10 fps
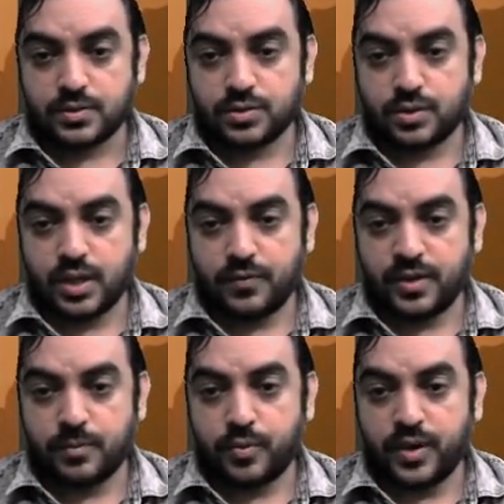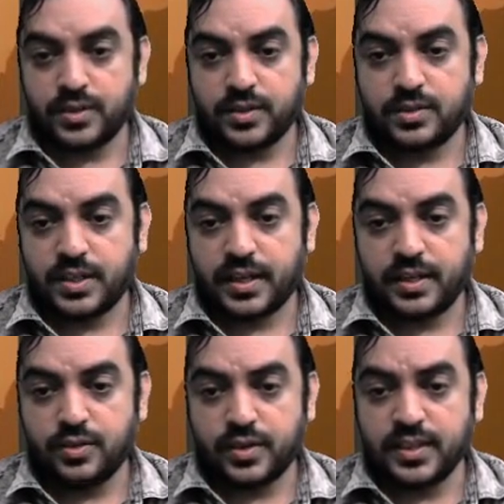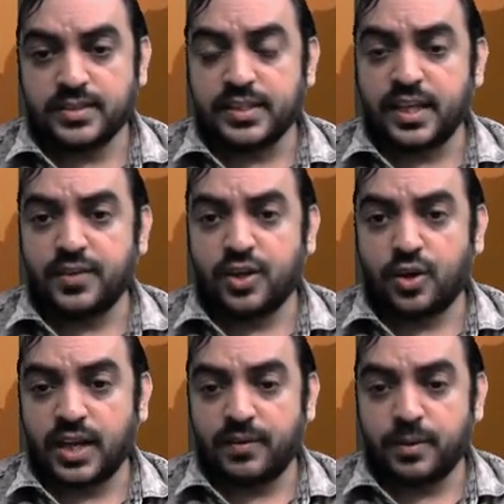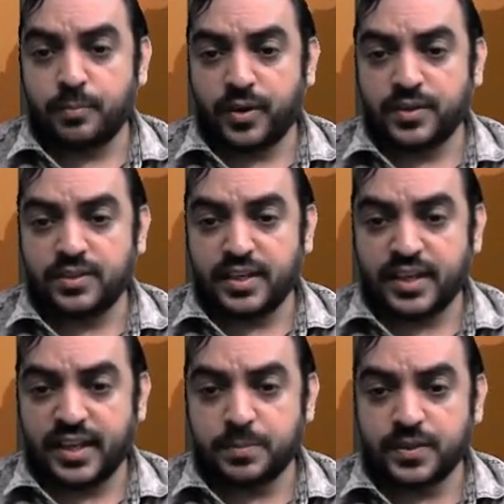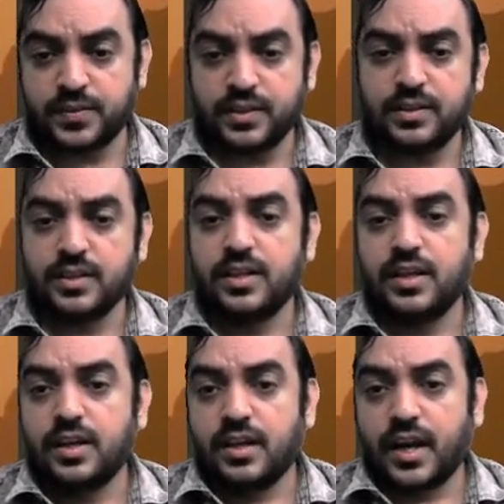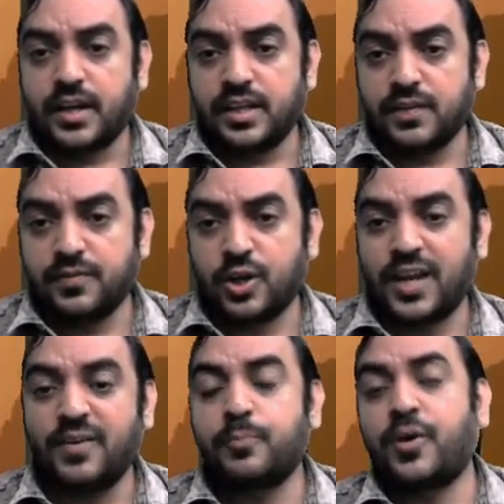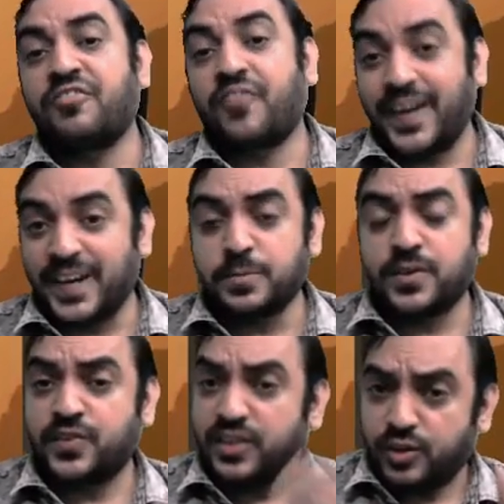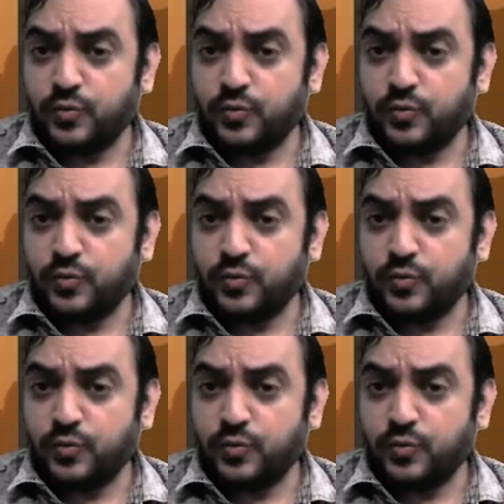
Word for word: So 11.39. You can see here we got 11.39% and here we got 11.58%.